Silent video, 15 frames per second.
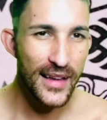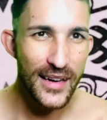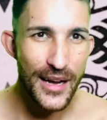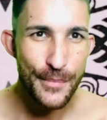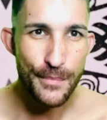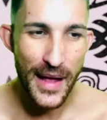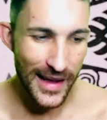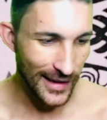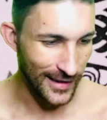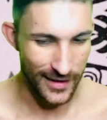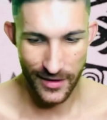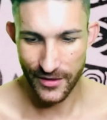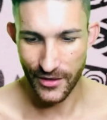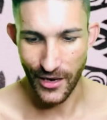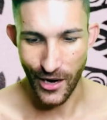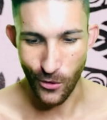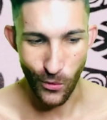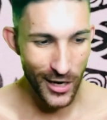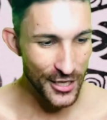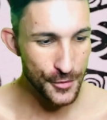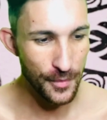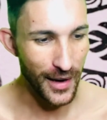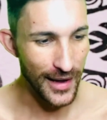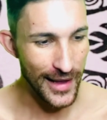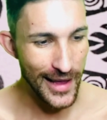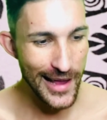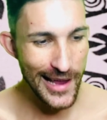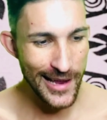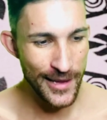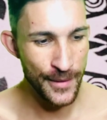I'm back. So I washed my hair
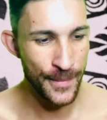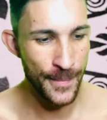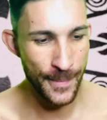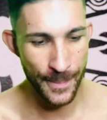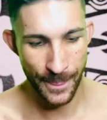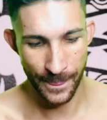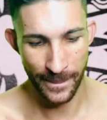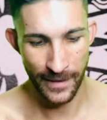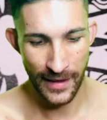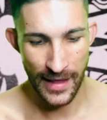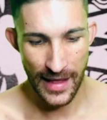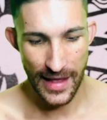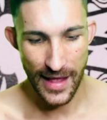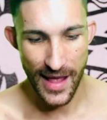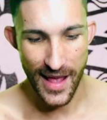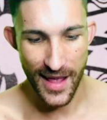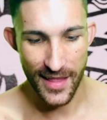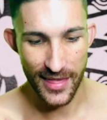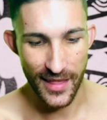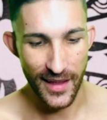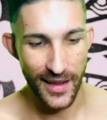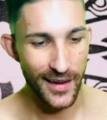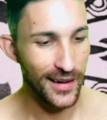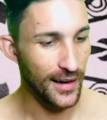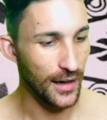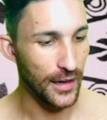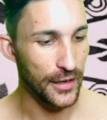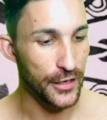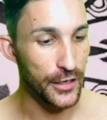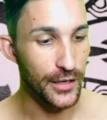and then I
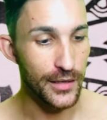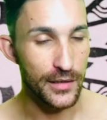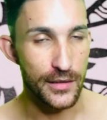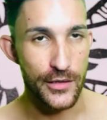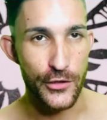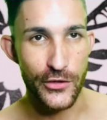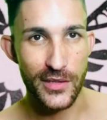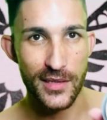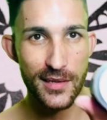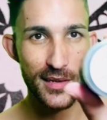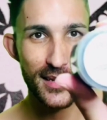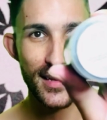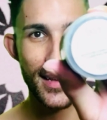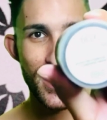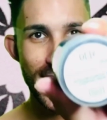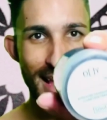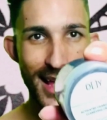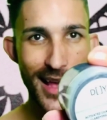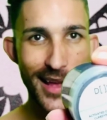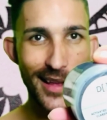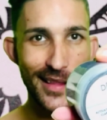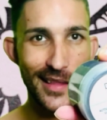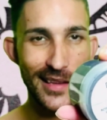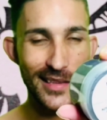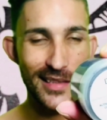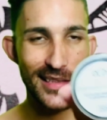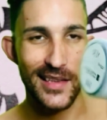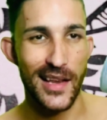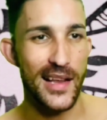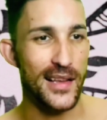used this
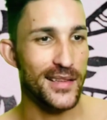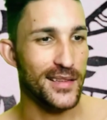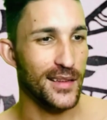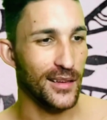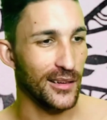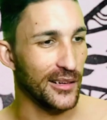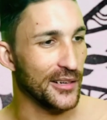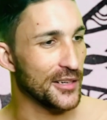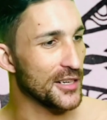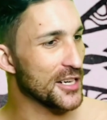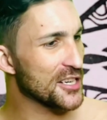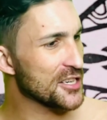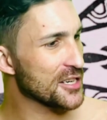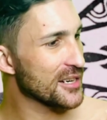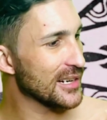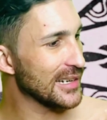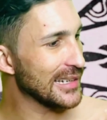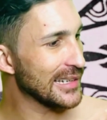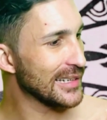as the conditioner.